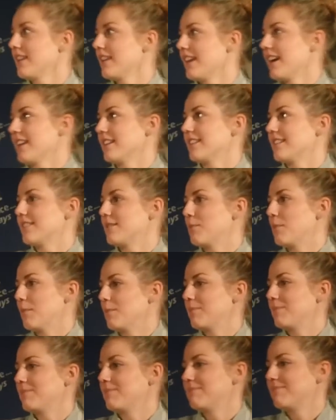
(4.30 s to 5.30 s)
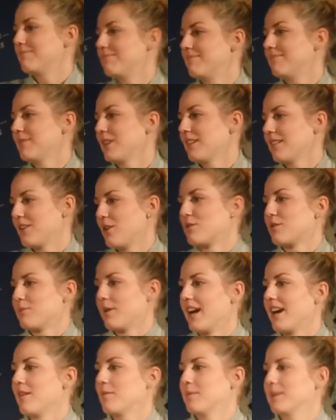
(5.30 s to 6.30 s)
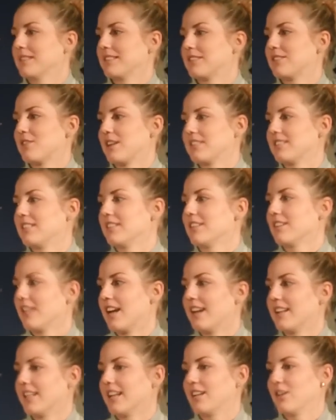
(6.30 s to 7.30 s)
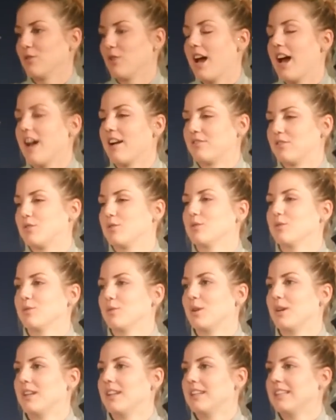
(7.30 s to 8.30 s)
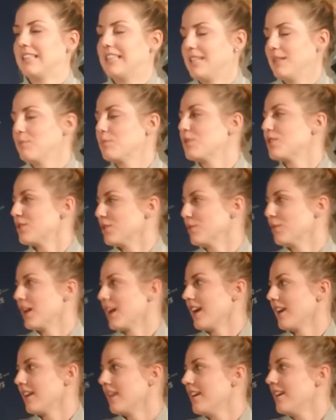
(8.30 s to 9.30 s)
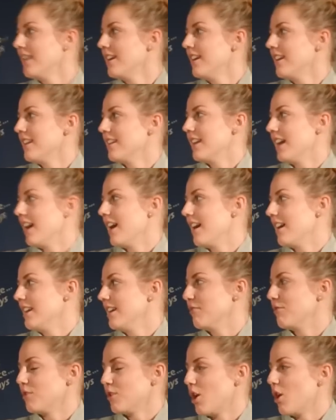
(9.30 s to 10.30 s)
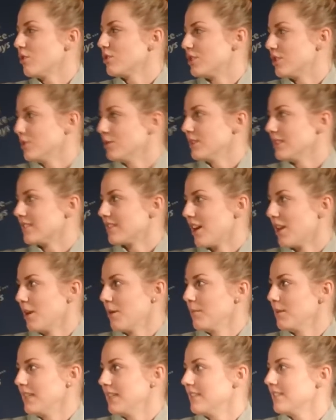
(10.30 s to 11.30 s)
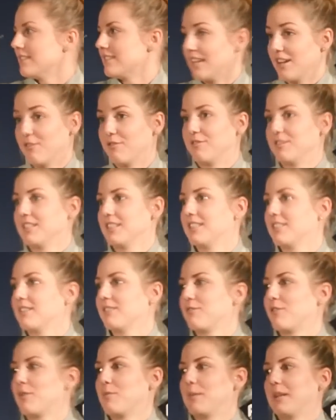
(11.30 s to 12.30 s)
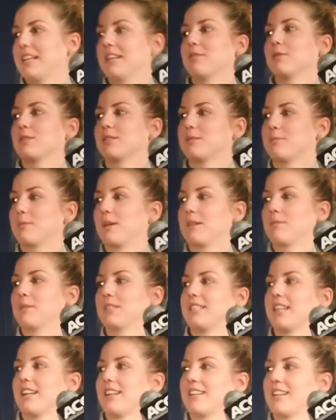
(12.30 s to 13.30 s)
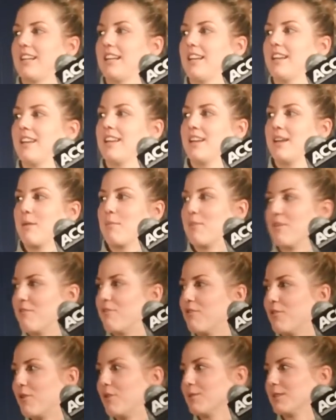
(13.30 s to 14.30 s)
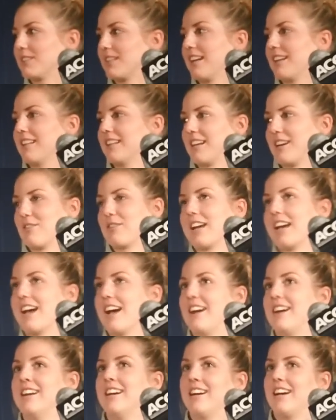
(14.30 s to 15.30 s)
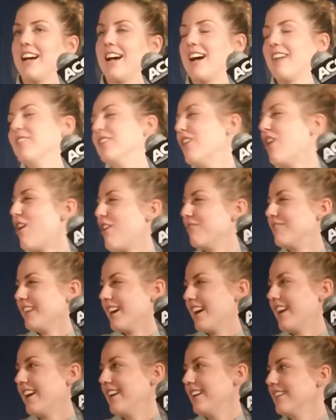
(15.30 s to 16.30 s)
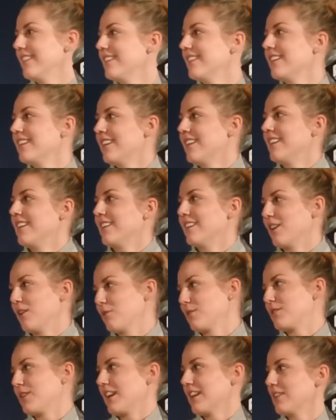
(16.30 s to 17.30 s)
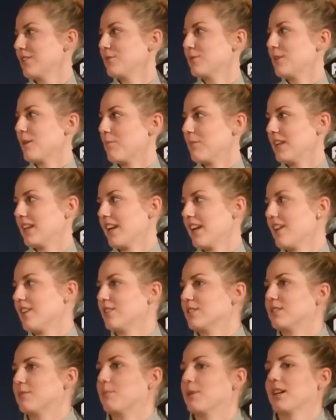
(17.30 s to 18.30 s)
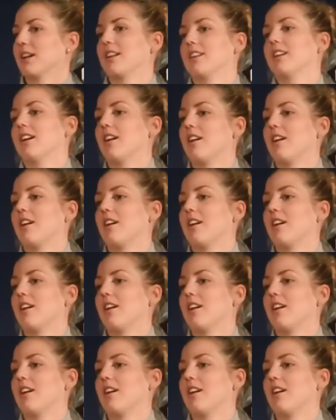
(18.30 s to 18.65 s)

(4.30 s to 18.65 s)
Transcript: that Coach Meier have been stressing a lot, that you have to keep shooting. If you don't shoot, it's going to be selfish. For me, it was my mentality before. It was kind of like, okay, I have an off night. I'm trying to do something else. But